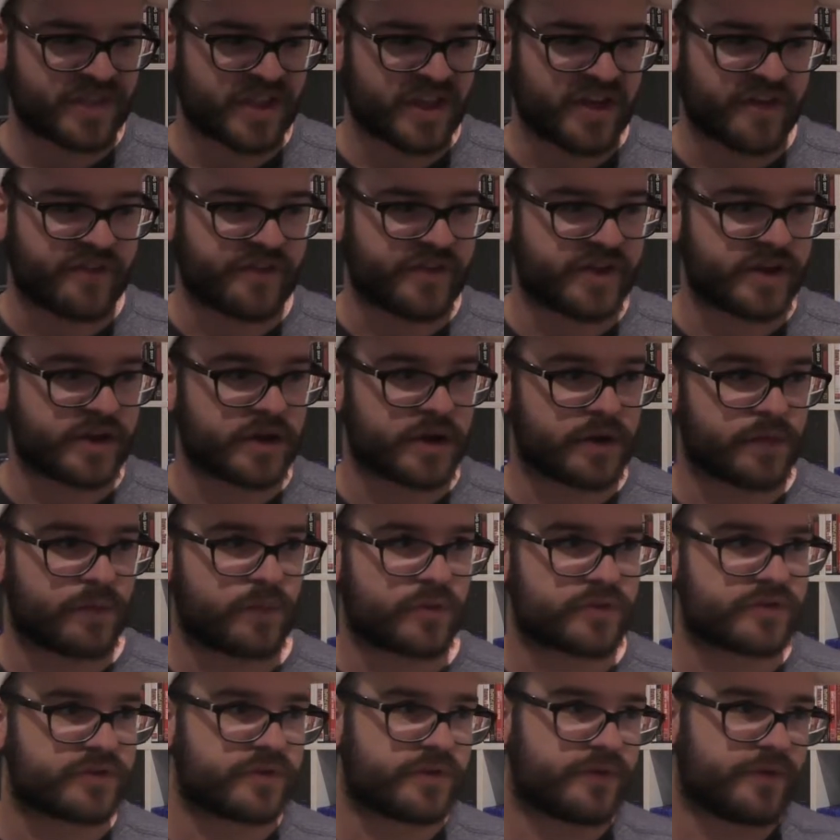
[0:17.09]
I think I
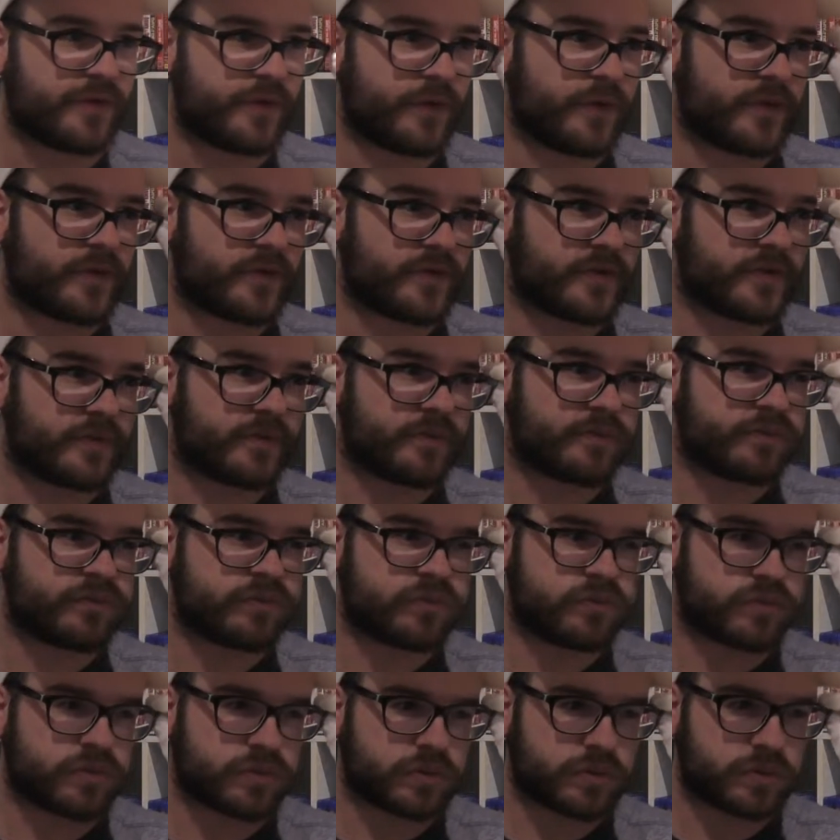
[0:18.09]
watched the first
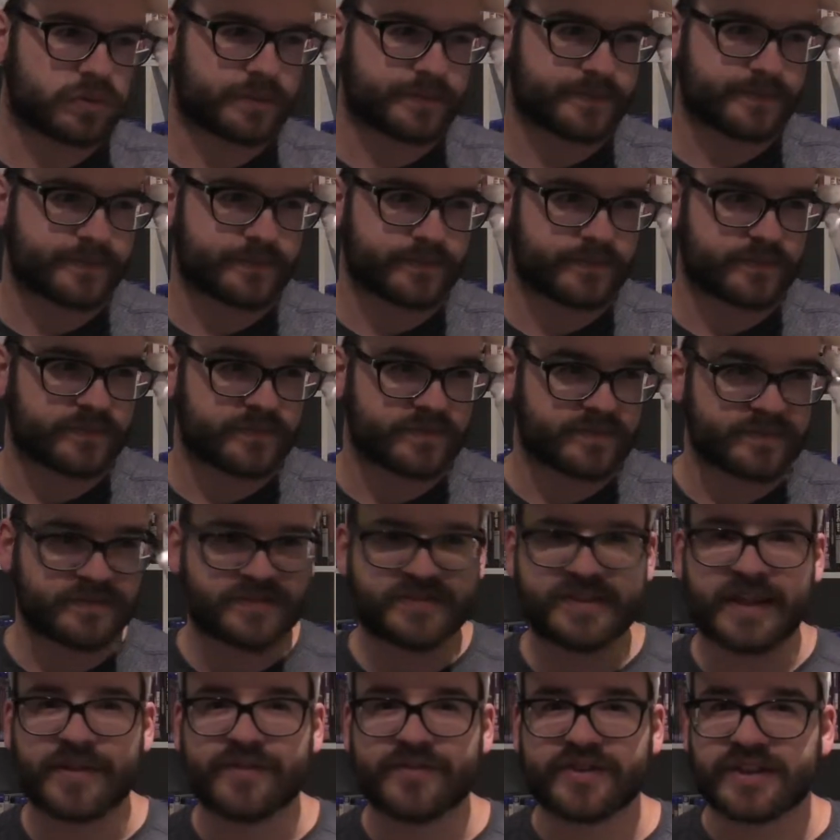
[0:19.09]

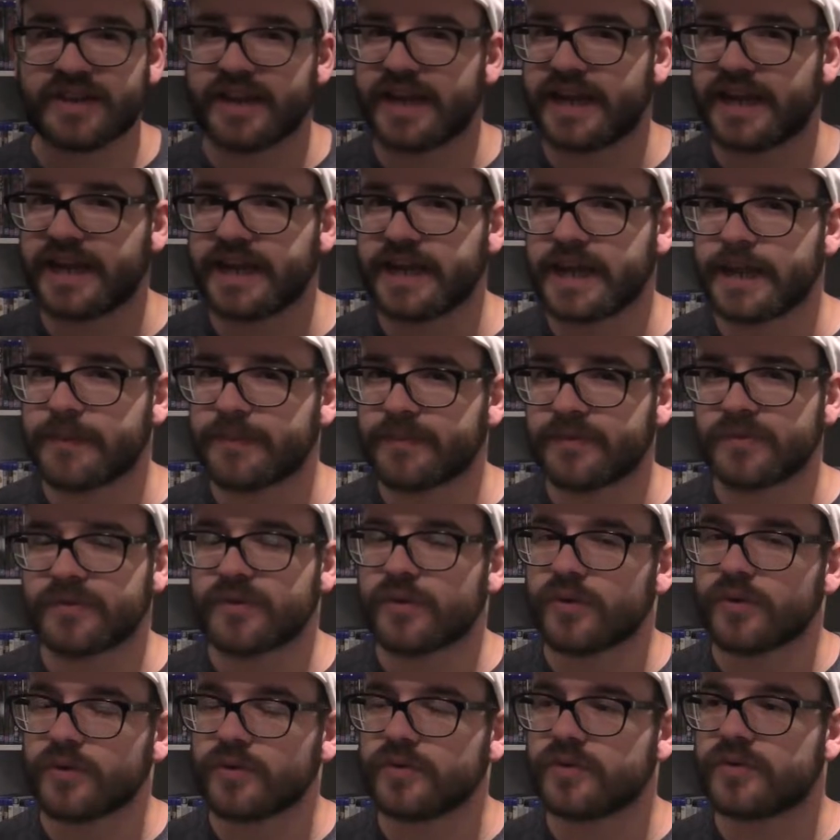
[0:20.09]
17
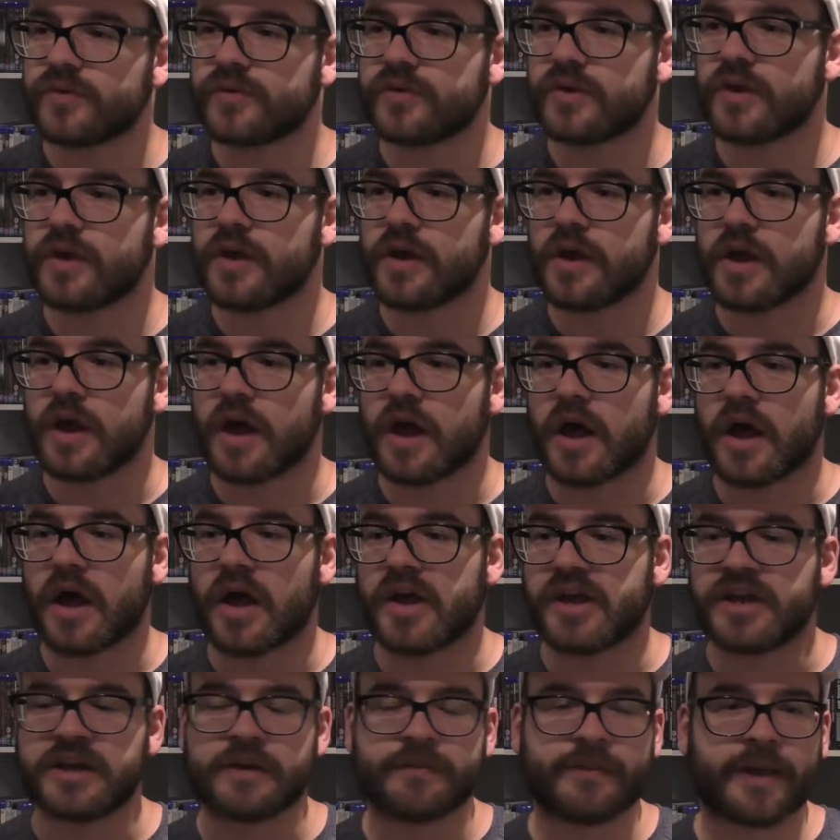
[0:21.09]
episodes
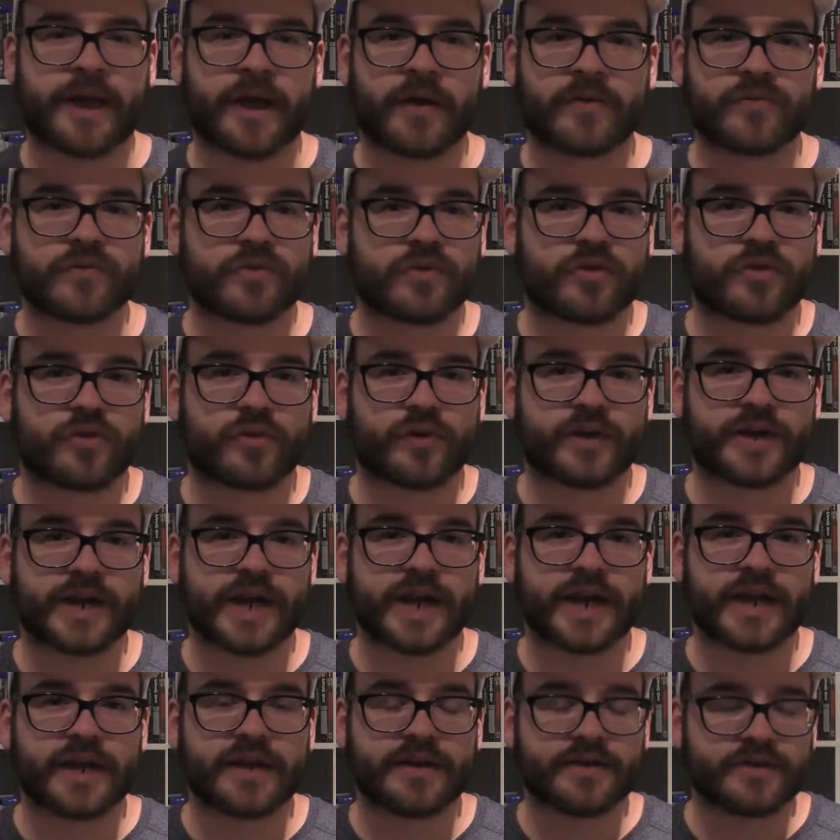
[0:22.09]
in about 3
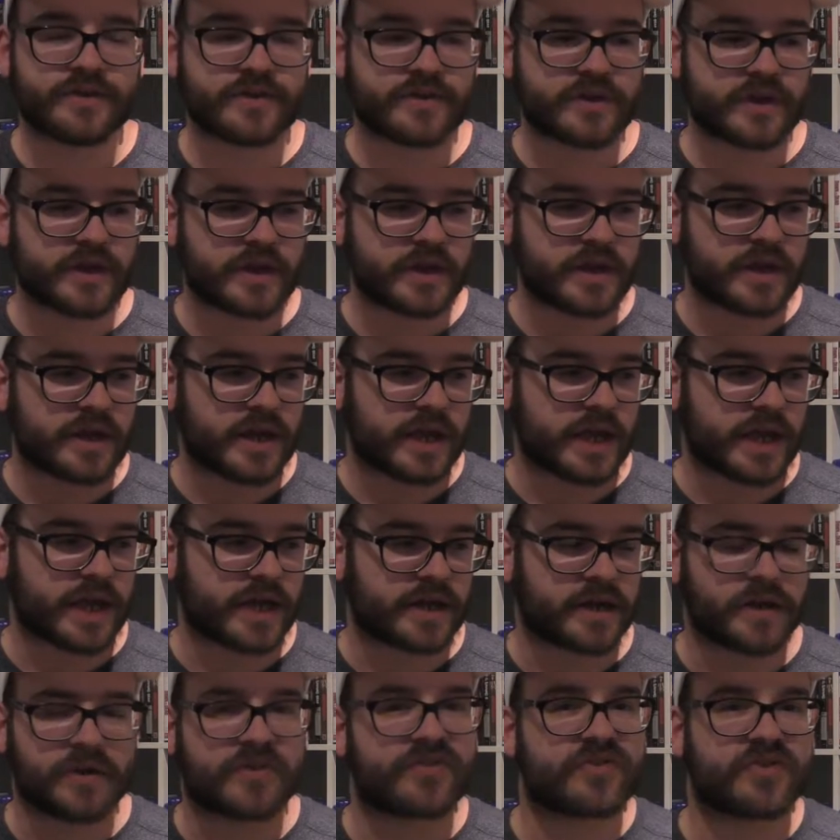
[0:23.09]
days.
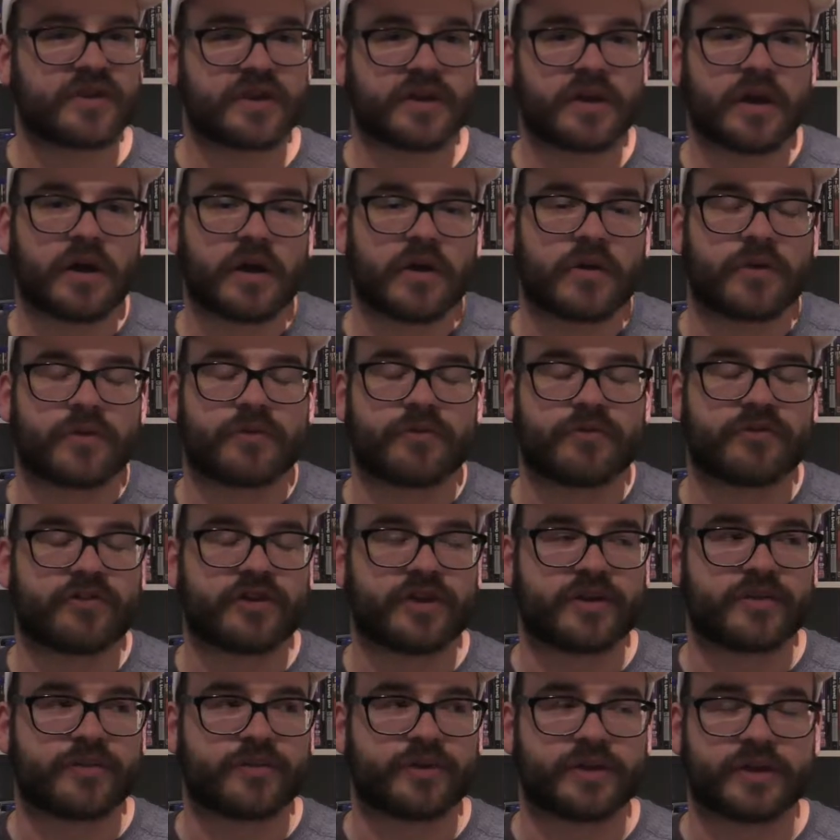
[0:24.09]
And I was like, oh,
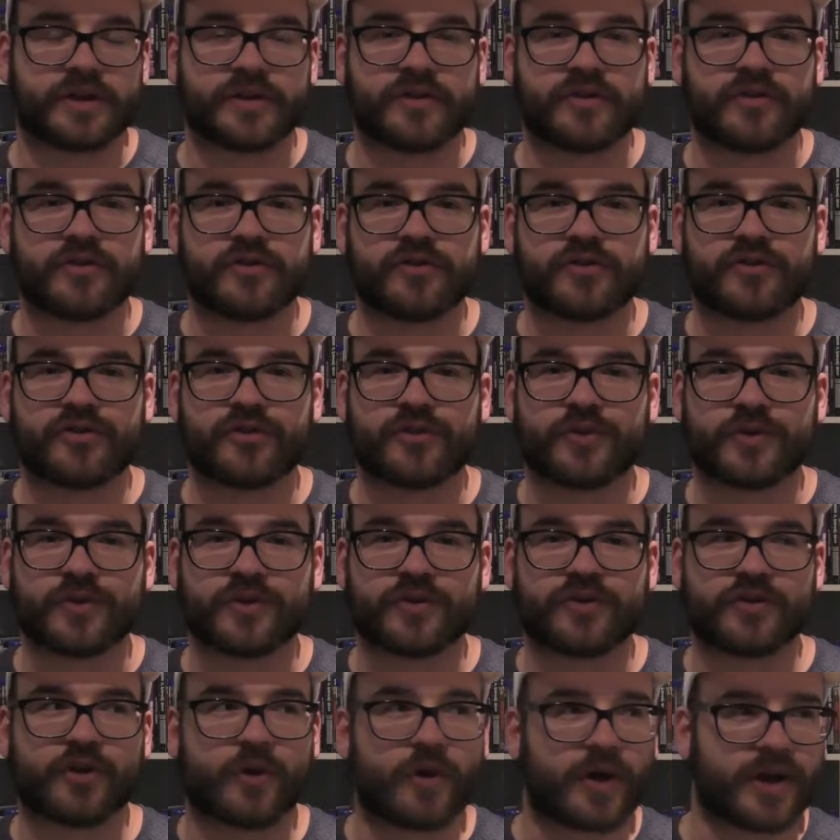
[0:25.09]
shit, really short
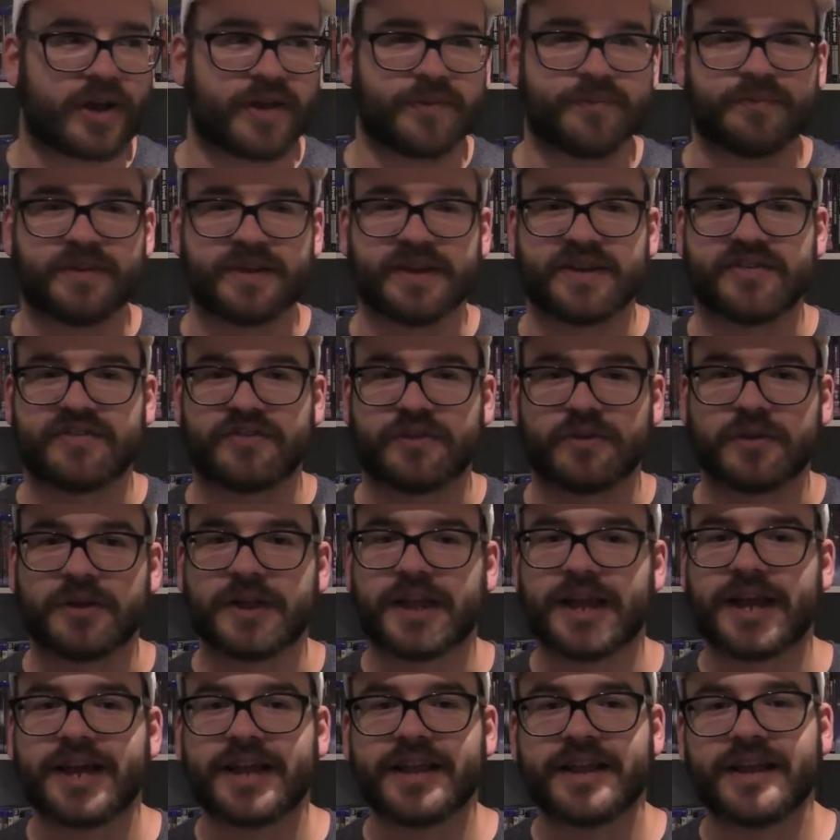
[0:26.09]
show. I can binge all
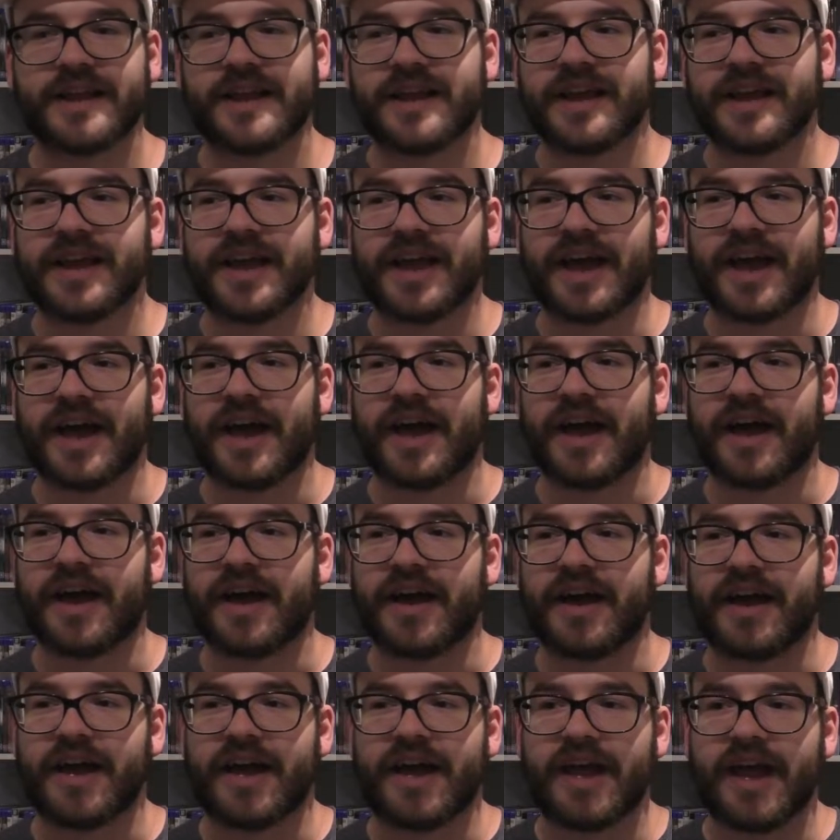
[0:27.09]
that.
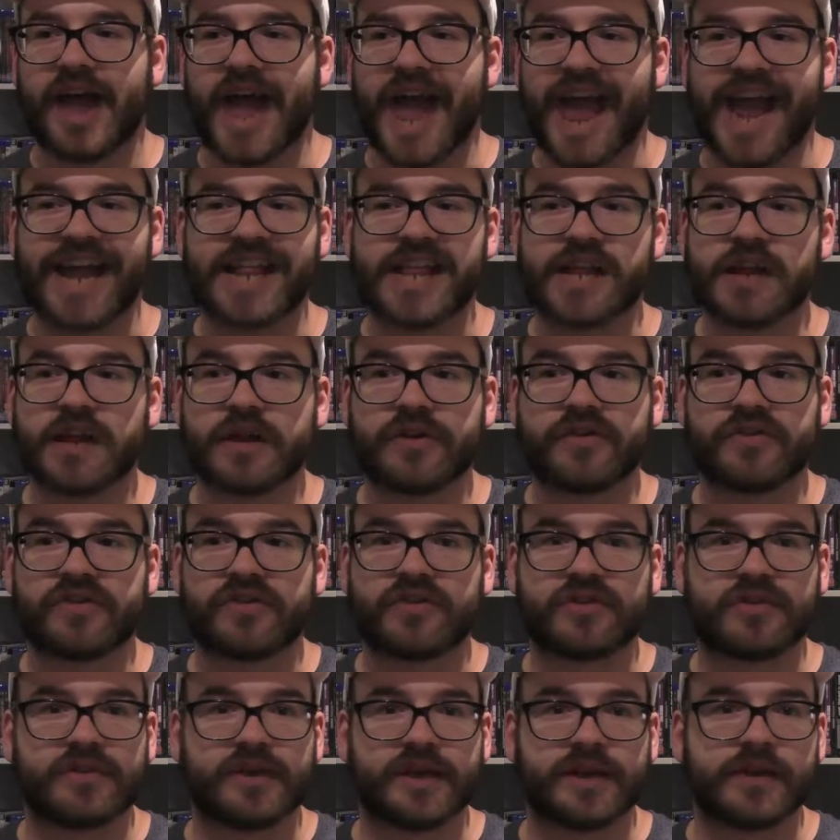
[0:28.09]
And then I just
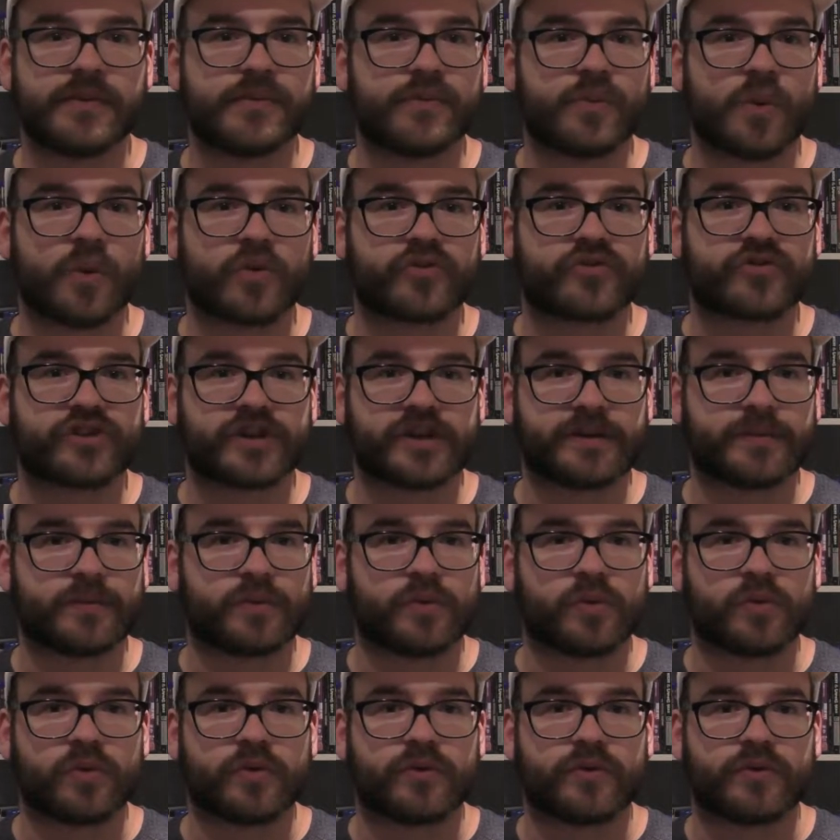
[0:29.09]
didn't watch any
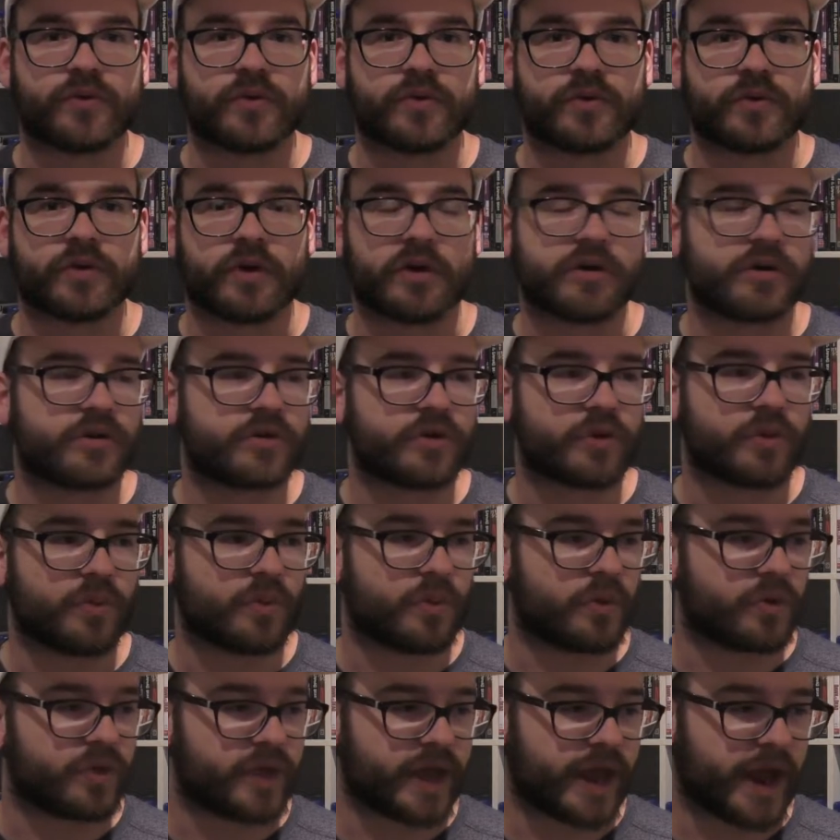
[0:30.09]
more of it. I don't know
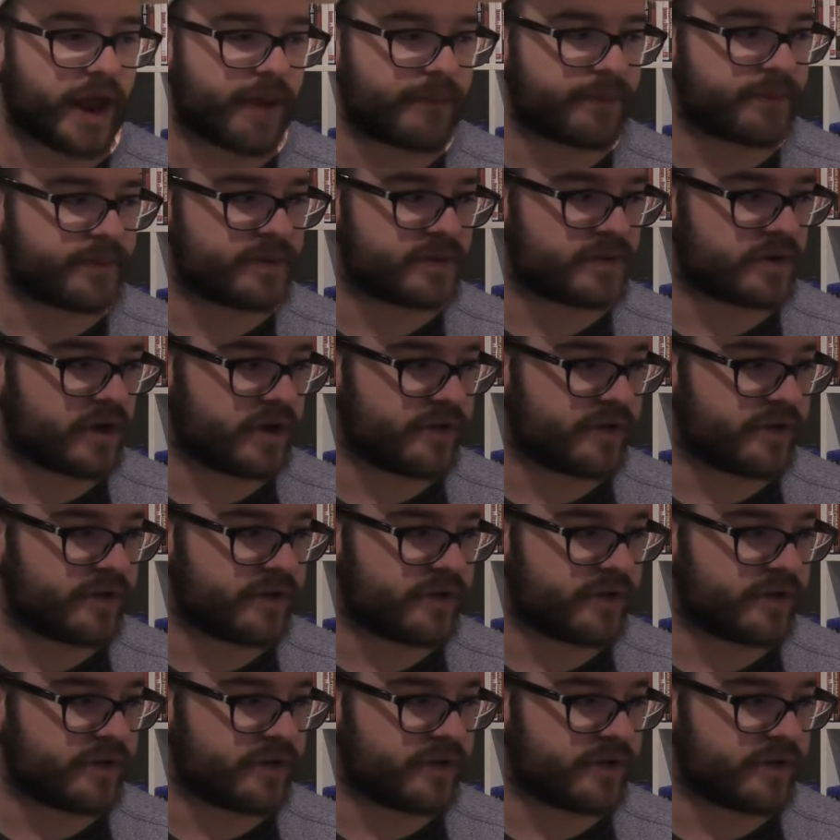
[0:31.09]
what happened.